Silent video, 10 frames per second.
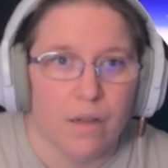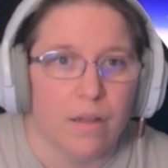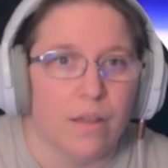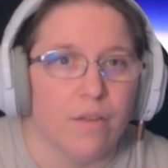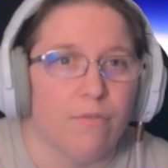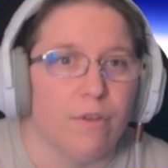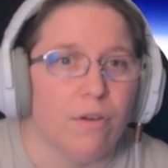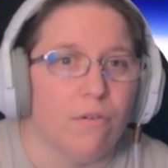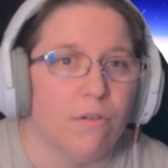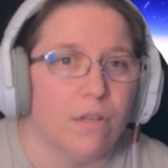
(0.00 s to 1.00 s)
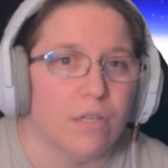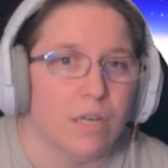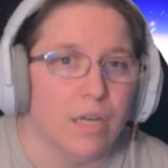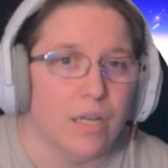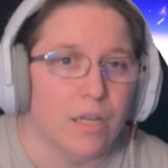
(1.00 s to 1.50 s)
They feel the
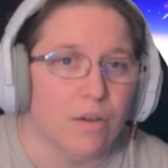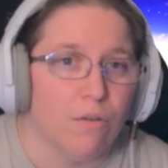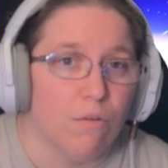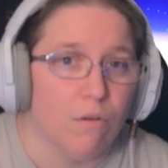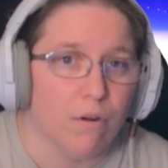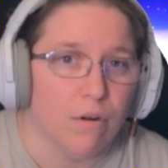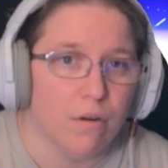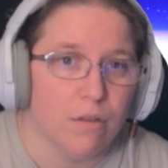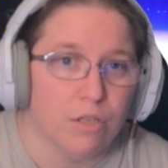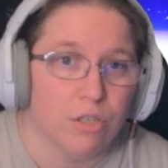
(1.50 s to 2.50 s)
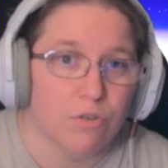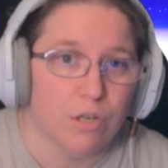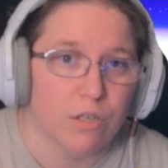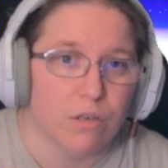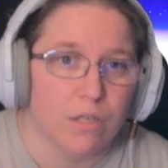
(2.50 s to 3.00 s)
tightening corridor, the
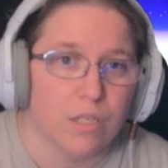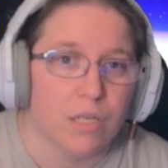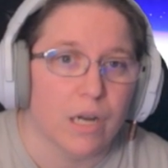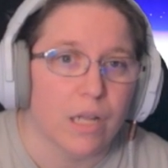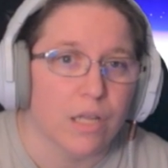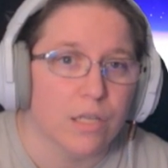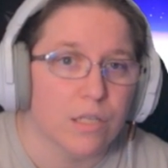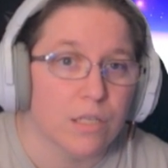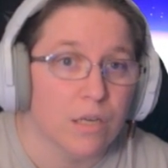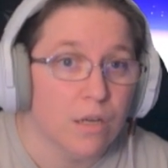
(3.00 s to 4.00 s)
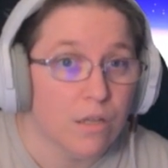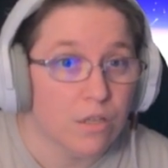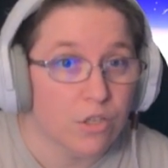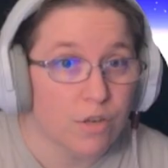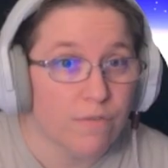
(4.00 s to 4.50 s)
structured silence, the
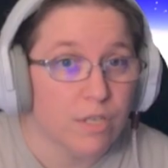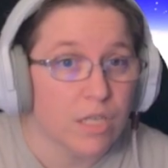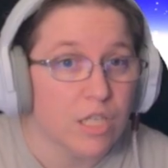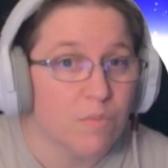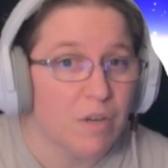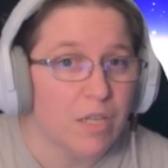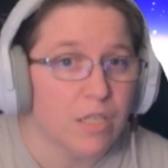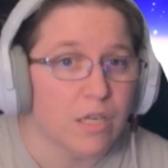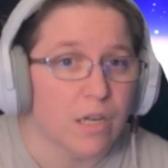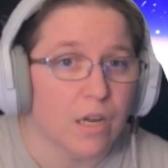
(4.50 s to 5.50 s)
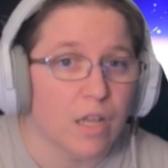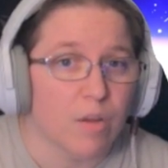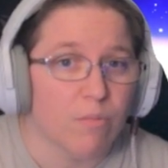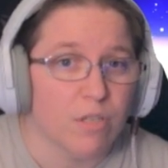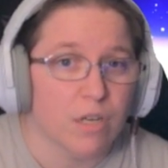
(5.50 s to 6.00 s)
shift in spacing, and the
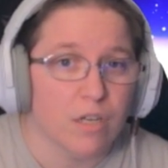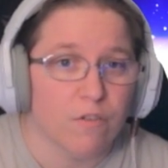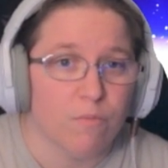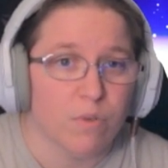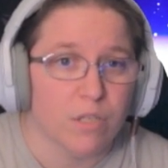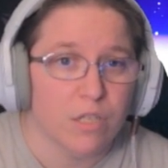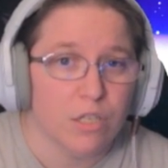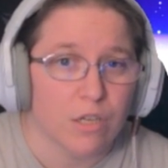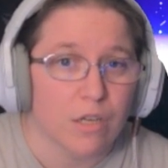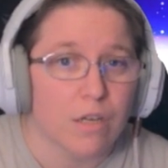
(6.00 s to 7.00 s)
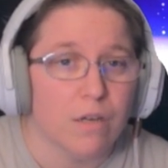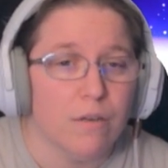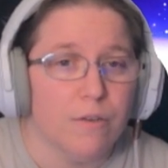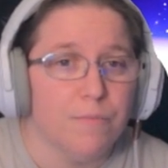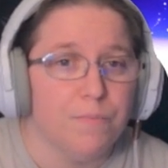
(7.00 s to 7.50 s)
protective positioning.
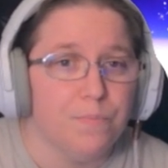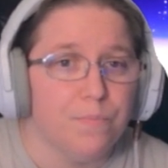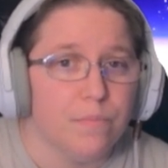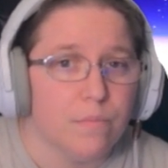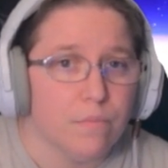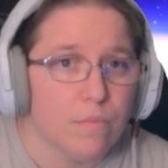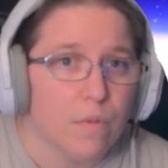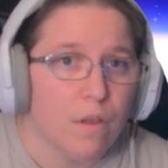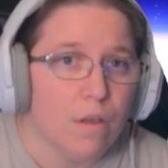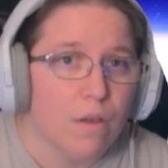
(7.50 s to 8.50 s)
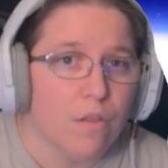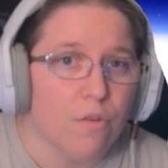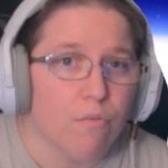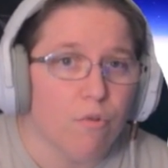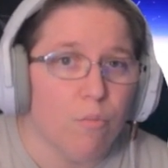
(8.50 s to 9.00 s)

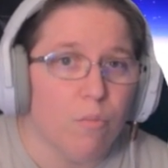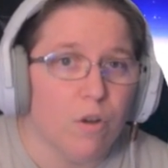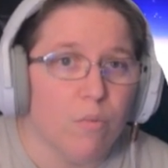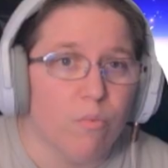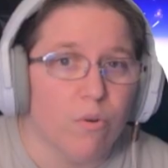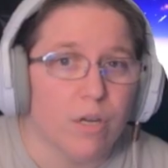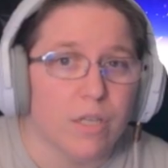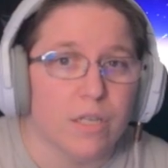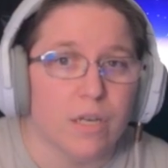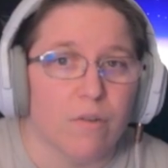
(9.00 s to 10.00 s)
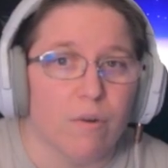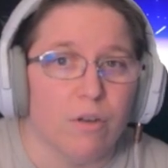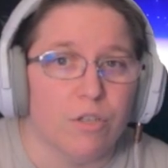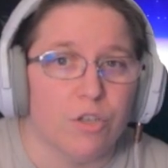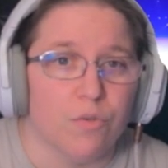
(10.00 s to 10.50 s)
The room compressing
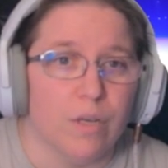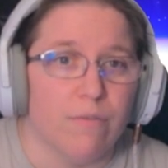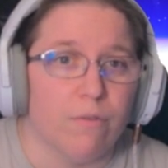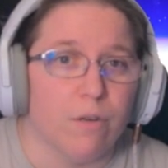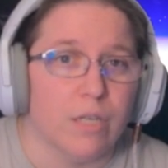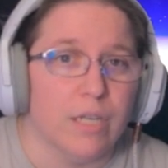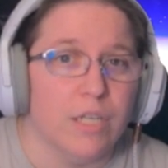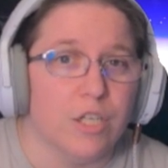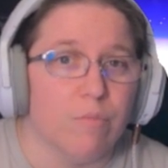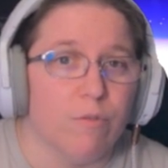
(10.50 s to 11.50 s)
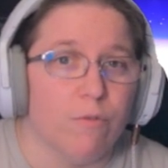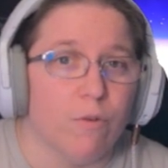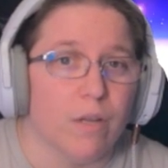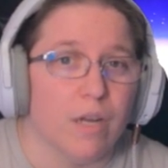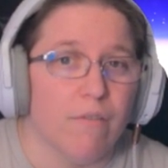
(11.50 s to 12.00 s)
around grief or danger before
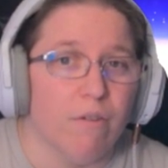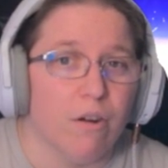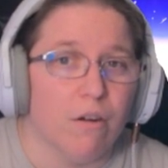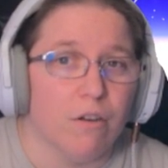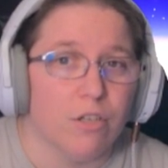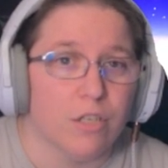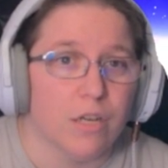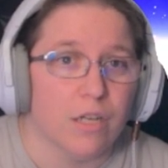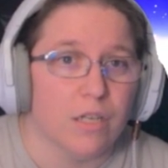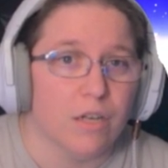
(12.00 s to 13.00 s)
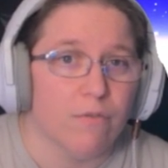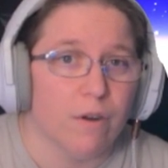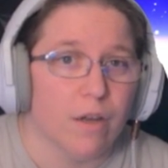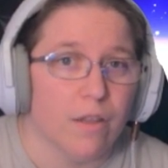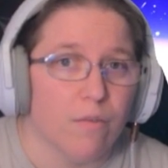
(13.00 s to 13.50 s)
they ever consciously
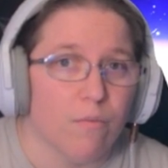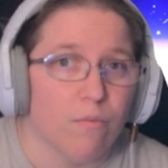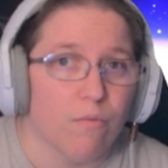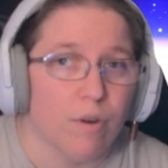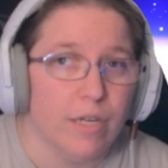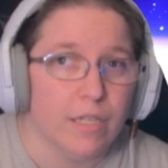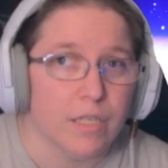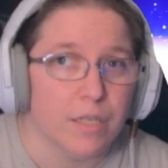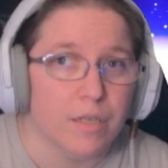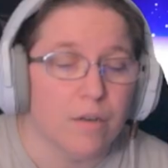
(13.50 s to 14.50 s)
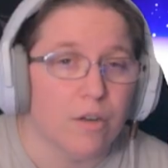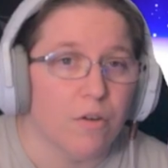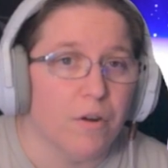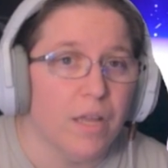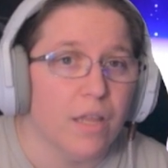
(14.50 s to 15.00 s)
identify the reason
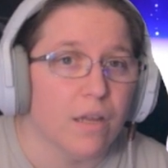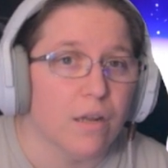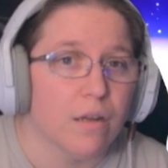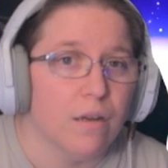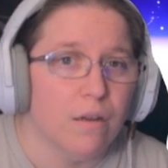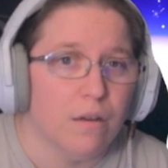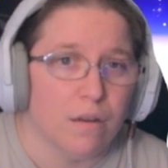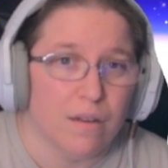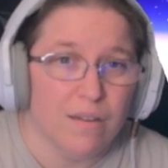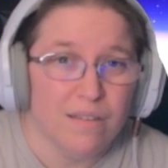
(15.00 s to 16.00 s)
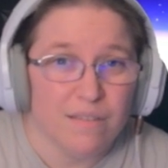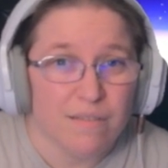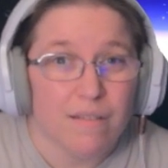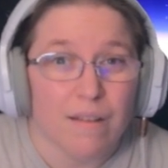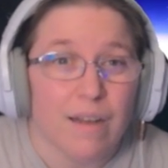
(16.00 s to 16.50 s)
underneath it. And
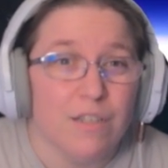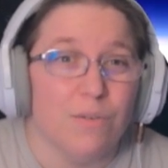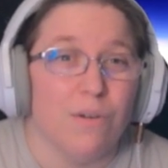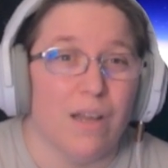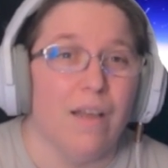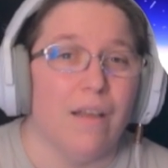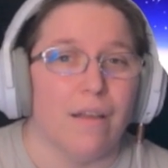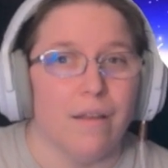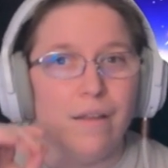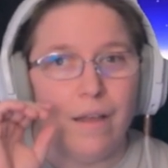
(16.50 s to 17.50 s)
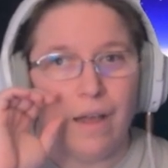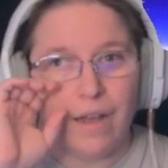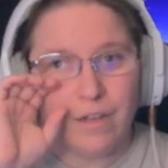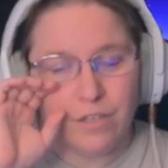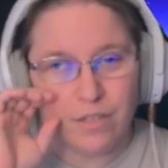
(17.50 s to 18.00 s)
that's okay.
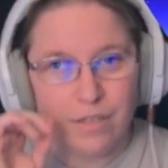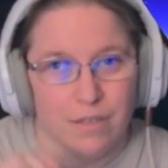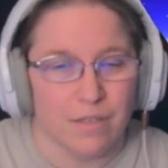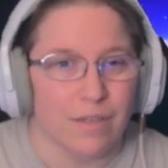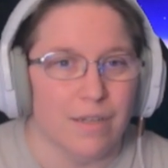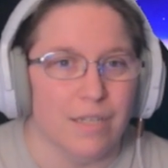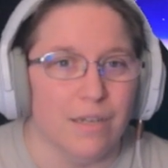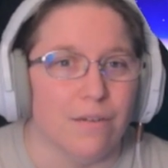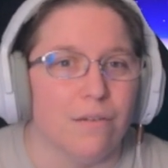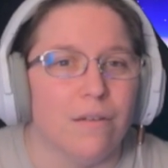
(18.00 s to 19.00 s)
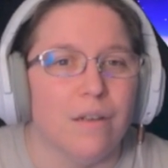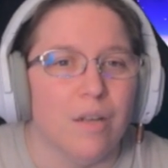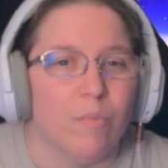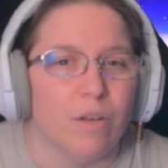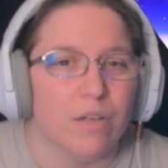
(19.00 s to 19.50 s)
Actually, it's ideal,
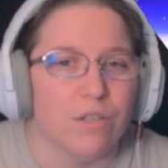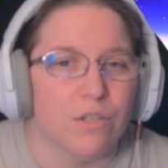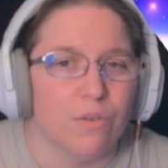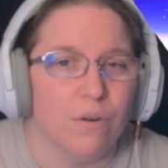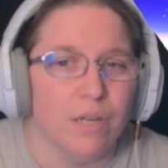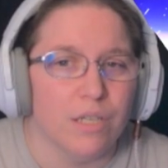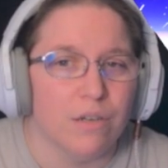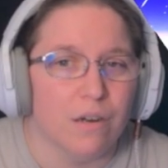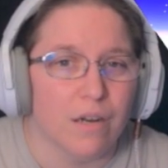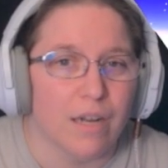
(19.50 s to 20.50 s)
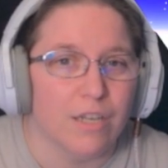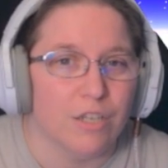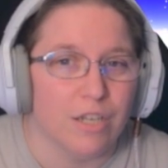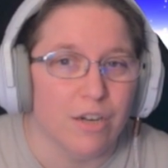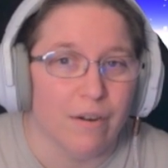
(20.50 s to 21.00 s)
because stories are not
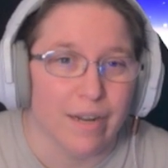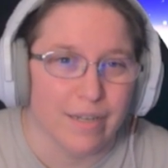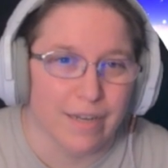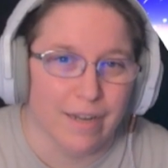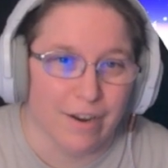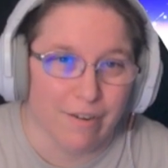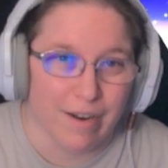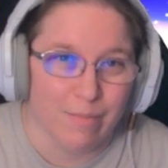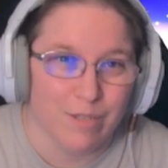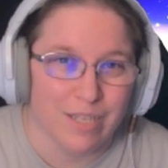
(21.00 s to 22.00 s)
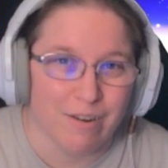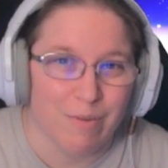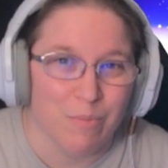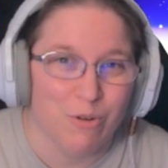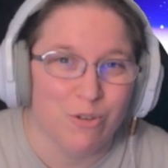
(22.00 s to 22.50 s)
engineering diagrams, they're
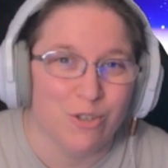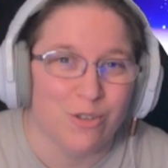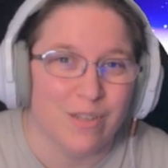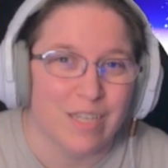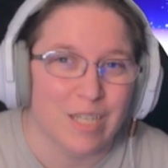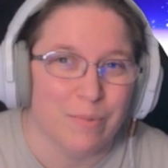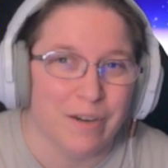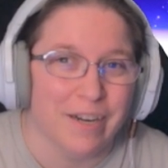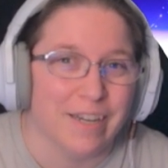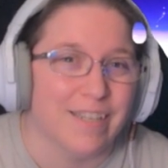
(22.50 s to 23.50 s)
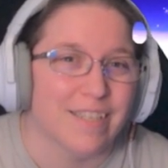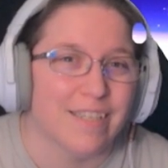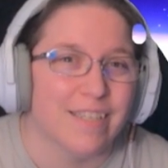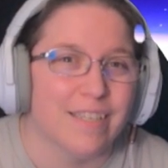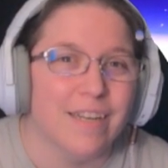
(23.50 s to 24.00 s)
emotional
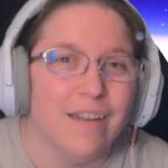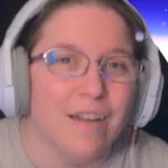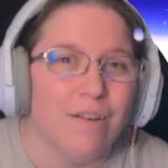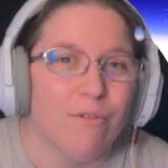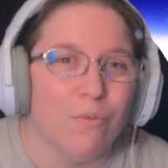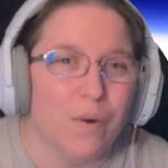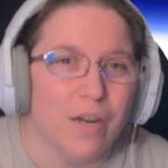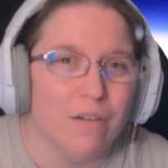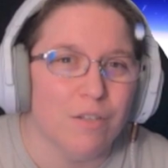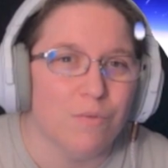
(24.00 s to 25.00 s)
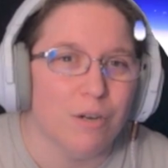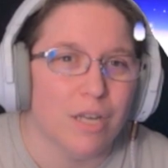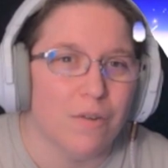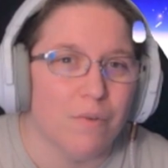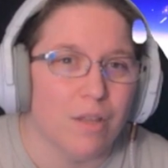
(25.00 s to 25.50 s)
experiences. For writers
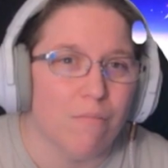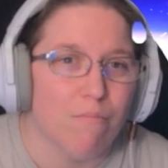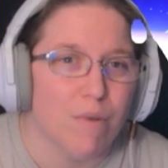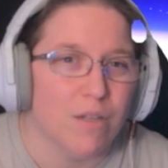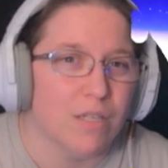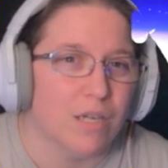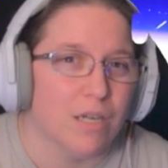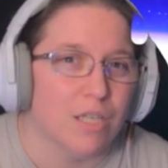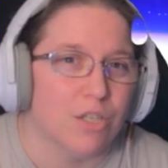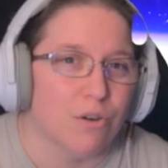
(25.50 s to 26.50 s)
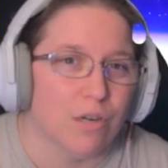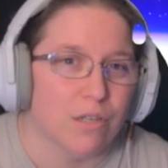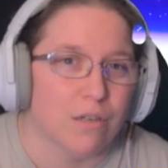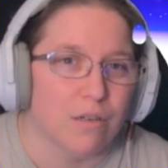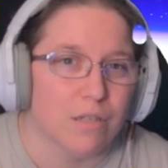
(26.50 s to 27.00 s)
working with military
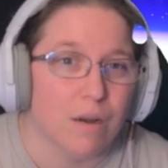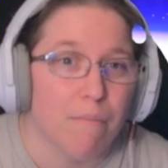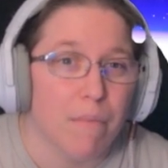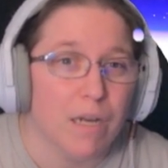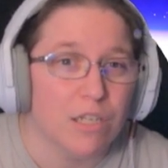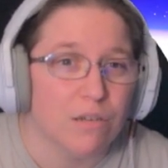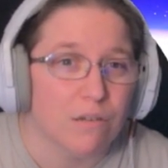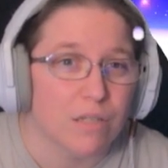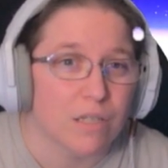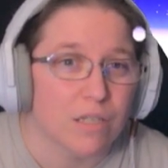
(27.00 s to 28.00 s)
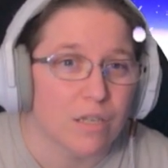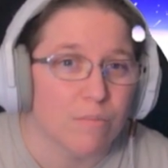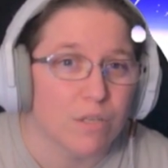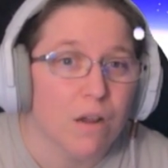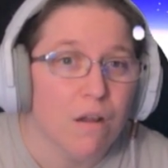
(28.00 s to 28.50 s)
structures, magical
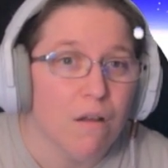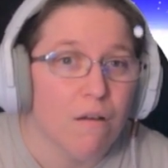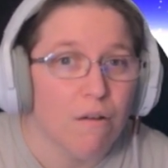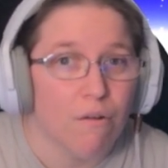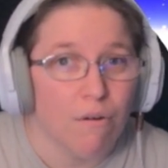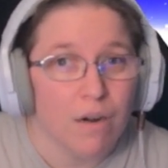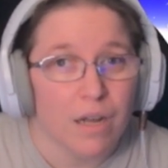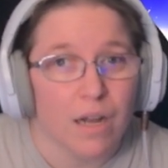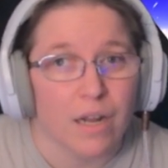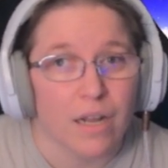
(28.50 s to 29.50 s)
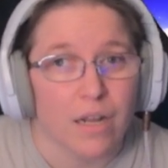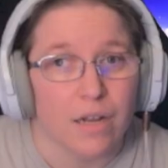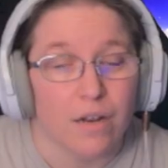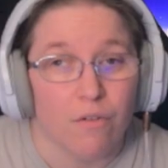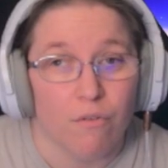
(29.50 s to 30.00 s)
systems, court
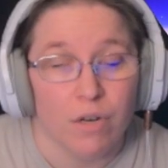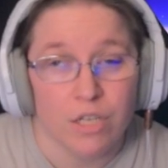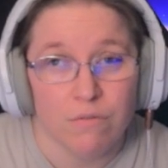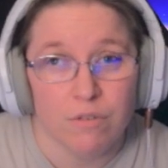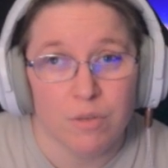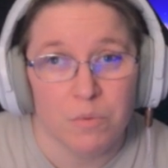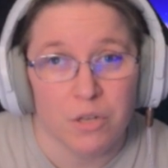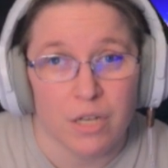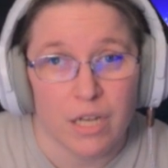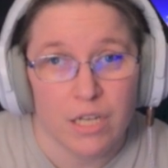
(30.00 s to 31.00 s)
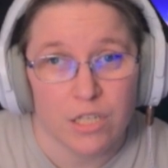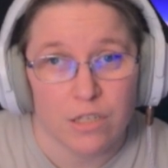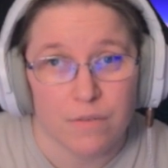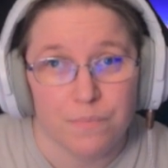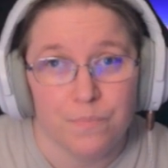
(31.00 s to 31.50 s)
etiquette, ritual
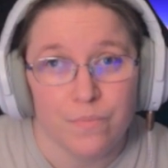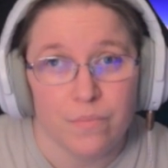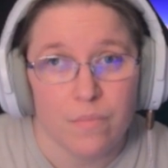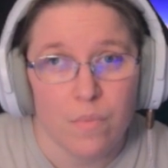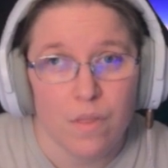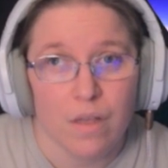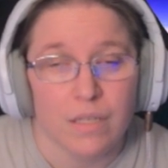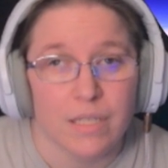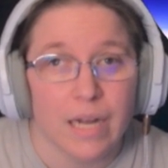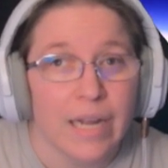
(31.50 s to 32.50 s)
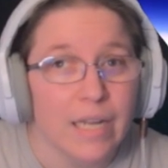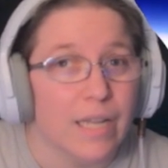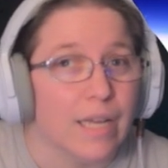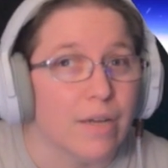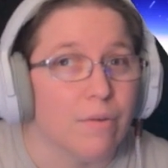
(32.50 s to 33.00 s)
communication, sign
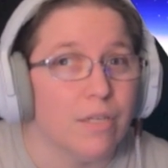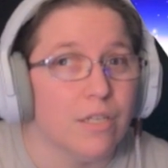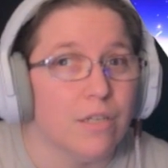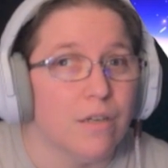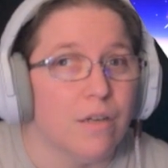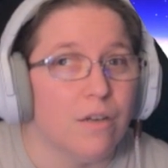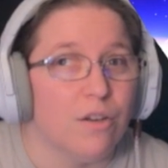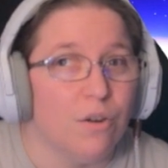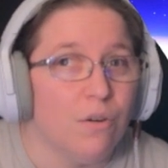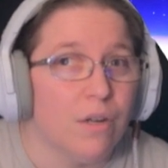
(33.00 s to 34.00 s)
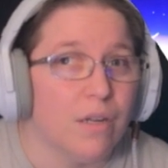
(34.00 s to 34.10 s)
language, coded